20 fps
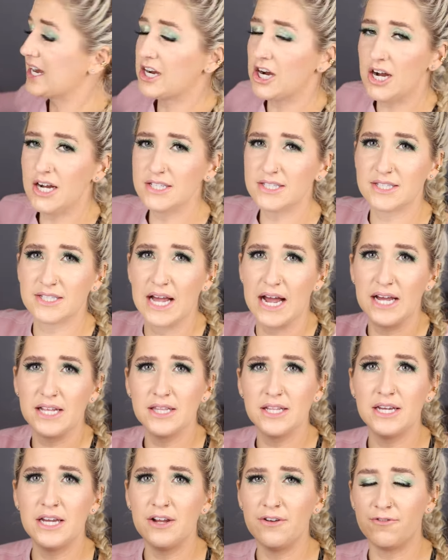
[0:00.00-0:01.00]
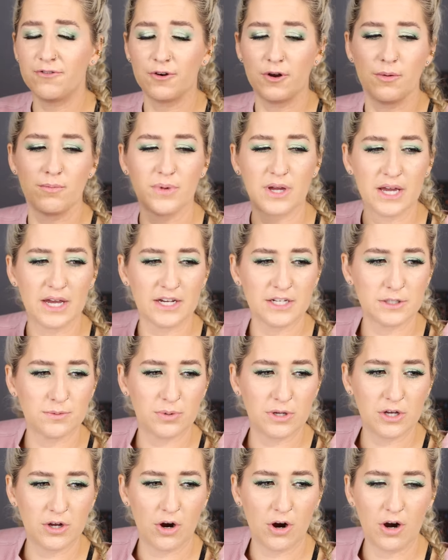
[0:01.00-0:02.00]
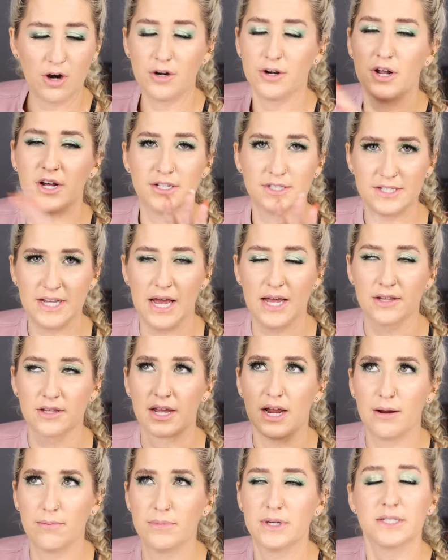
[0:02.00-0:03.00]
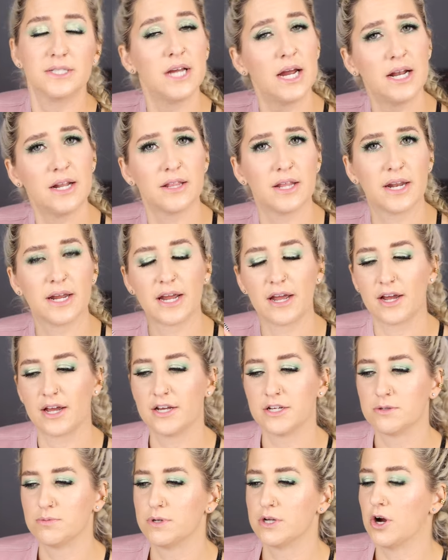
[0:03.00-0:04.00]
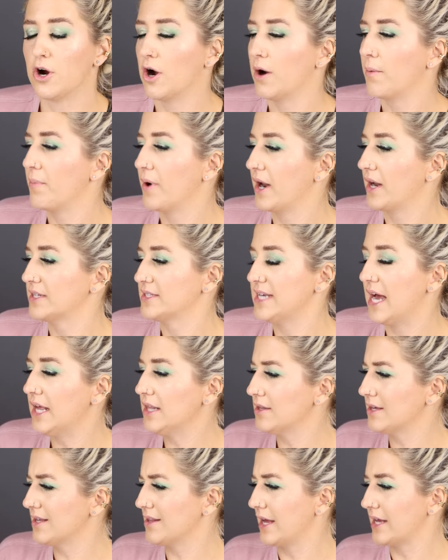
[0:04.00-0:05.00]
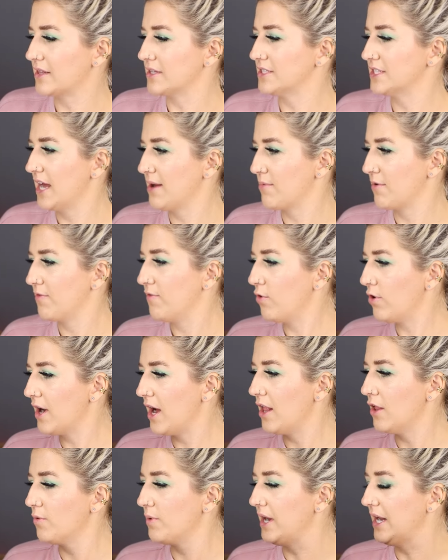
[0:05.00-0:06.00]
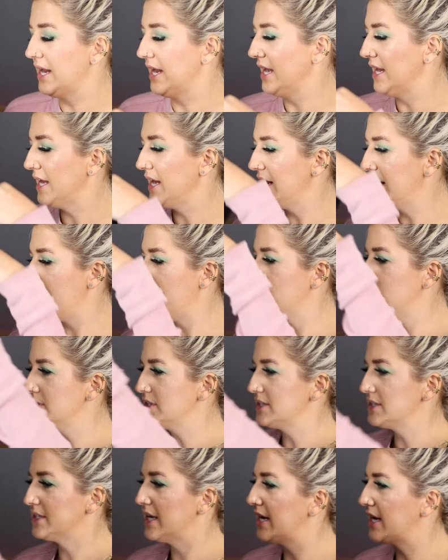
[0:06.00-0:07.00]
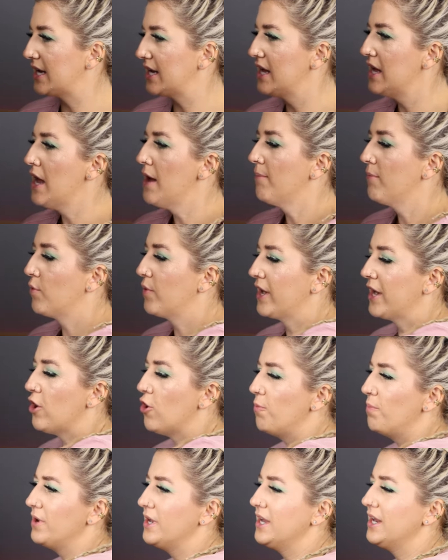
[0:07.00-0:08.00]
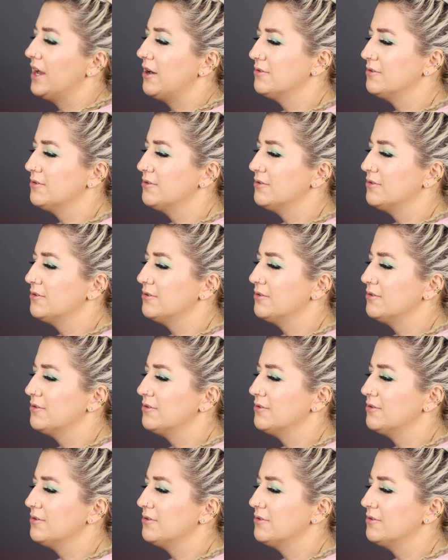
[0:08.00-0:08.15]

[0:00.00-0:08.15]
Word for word: I got, sadly, from Kiss PR, not sadly, I'm excited that I get Kiss PR, but sadly like the day before Halloween, and again, I was sick, but when I opened it,